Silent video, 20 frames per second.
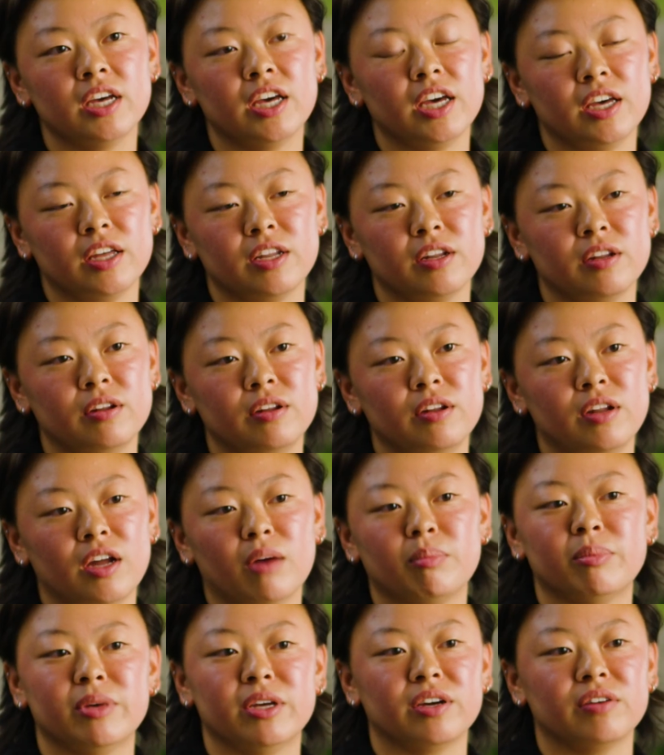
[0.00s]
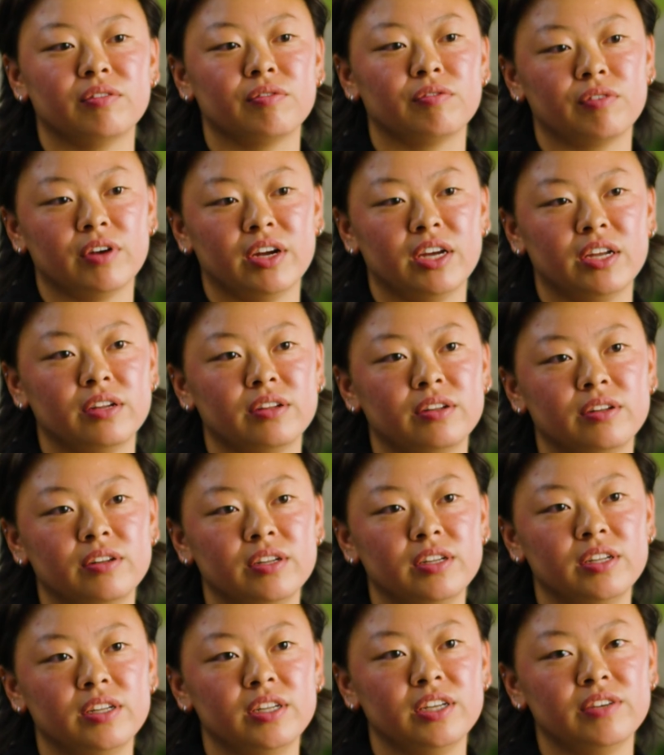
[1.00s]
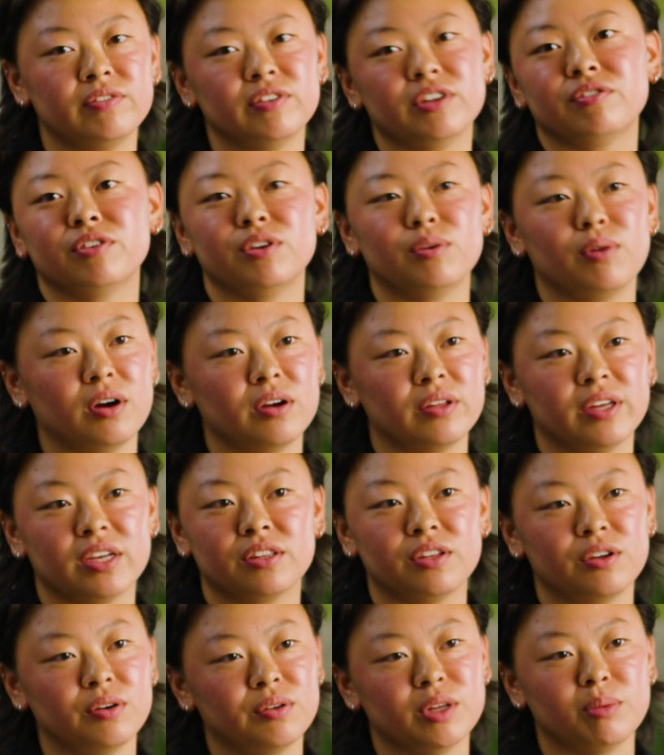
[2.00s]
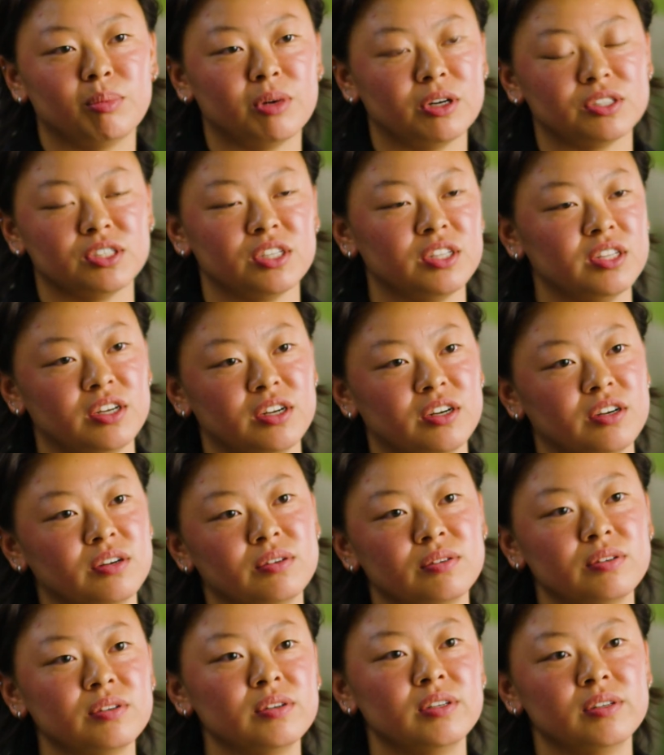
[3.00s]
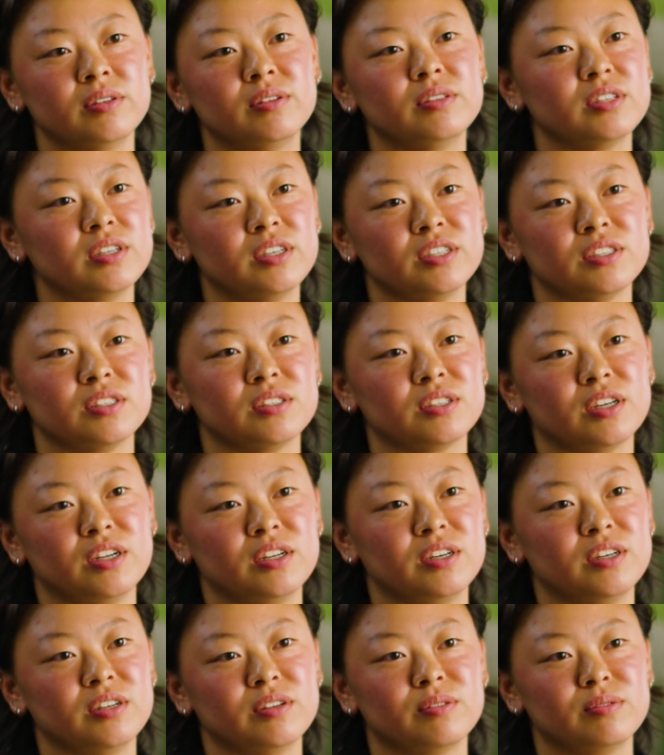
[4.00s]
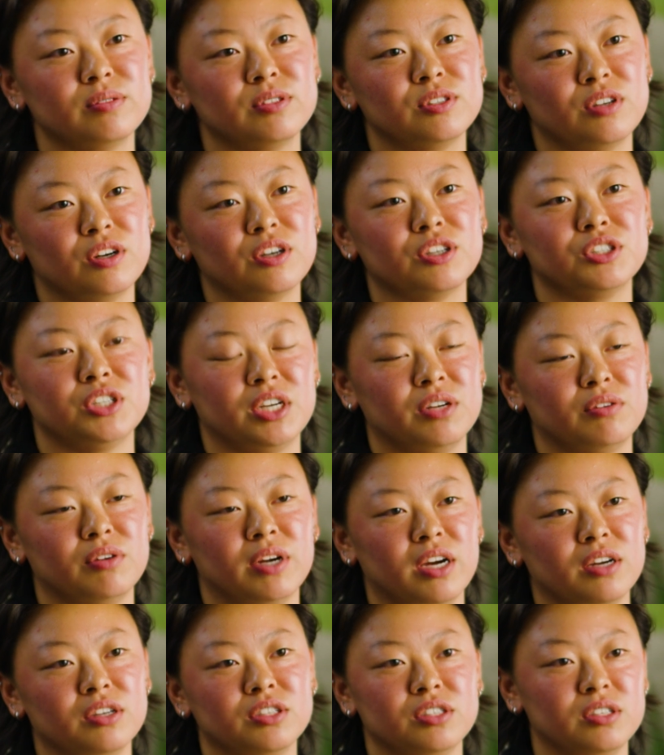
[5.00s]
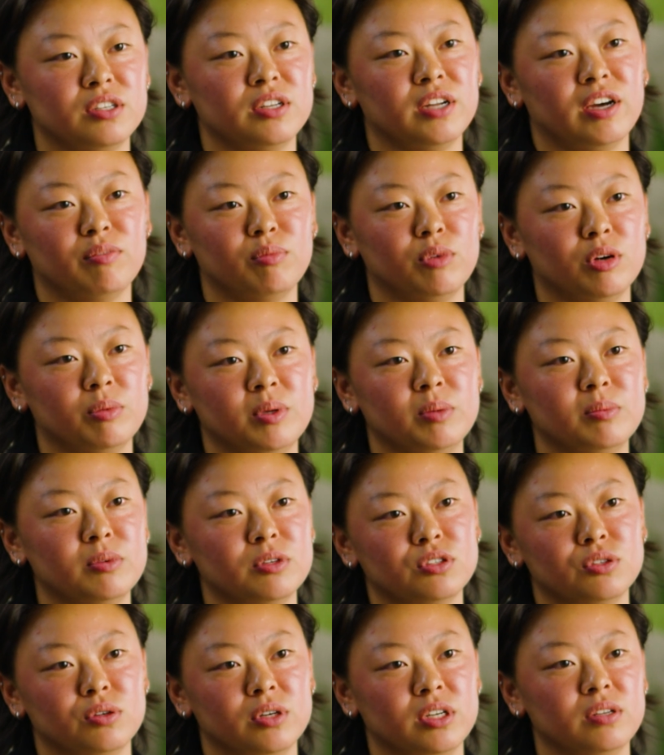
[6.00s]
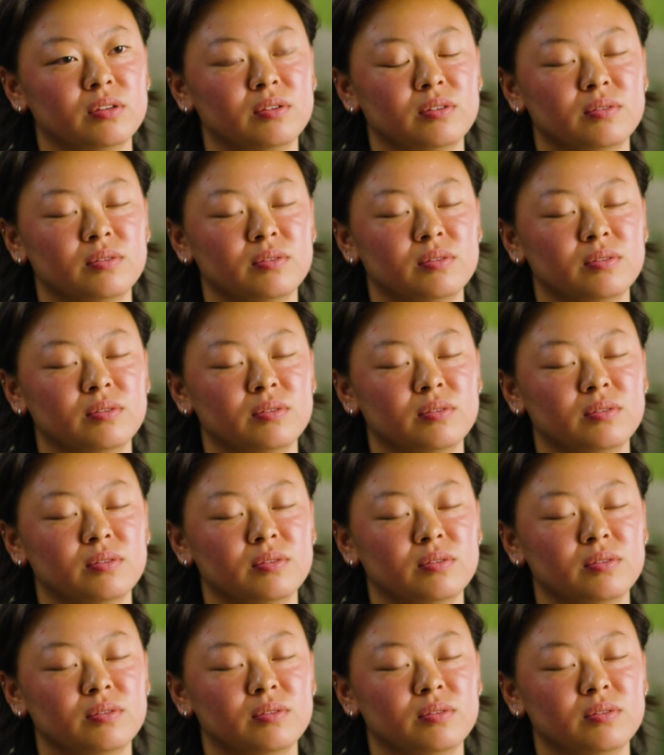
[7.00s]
and not being afraid, even if you are like the only person there, because it's going to start a chain reaction and have more people join.